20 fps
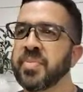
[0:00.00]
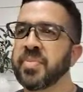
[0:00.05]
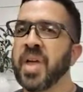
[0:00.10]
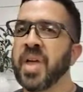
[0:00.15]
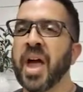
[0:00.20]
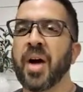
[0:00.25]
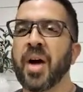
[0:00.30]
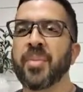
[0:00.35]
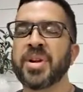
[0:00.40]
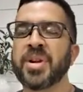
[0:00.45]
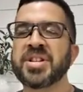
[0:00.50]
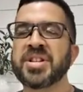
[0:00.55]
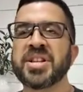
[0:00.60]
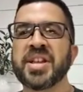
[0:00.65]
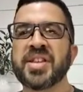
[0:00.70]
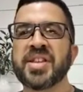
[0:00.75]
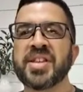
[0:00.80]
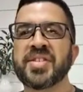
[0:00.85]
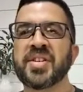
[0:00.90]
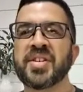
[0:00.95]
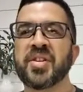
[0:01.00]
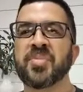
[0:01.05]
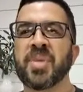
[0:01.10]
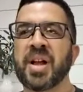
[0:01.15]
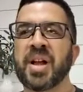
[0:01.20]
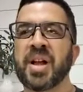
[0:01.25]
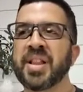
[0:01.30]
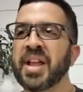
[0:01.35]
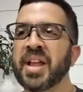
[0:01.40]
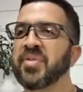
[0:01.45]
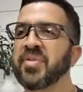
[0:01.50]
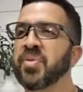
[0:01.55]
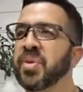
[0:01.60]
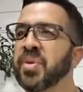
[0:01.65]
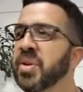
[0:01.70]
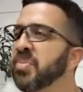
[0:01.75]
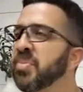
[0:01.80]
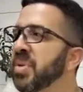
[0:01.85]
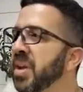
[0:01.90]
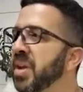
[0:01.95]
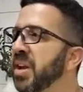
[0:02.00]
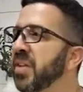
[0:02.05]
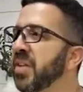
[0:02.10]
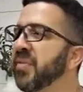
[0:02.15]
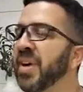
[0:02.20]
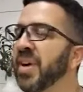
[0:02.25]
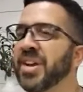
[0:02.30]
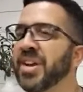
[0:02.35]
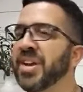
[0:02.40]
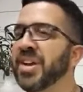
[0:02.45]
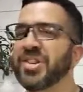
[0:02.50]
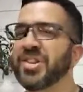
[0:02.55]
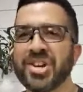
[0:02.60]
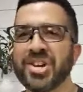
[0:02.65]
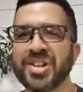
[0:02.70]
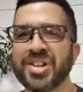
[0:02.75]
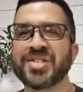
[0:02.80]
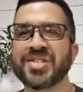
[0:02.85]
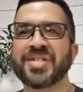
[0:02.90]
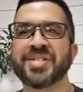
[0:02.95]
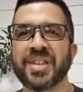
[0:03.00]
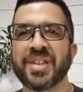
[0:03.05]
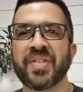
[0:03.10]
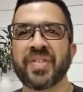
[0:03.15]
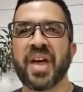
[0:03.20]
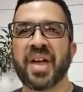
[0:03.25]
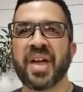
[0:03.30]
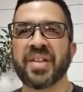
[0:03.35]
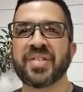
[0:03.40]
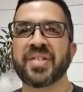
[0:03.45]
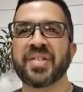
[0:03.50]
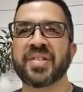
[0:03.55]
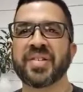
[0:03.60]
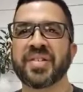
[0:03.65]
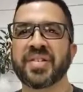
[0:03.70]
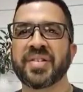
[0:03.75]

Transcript: How much easier my life would have been if I just did that."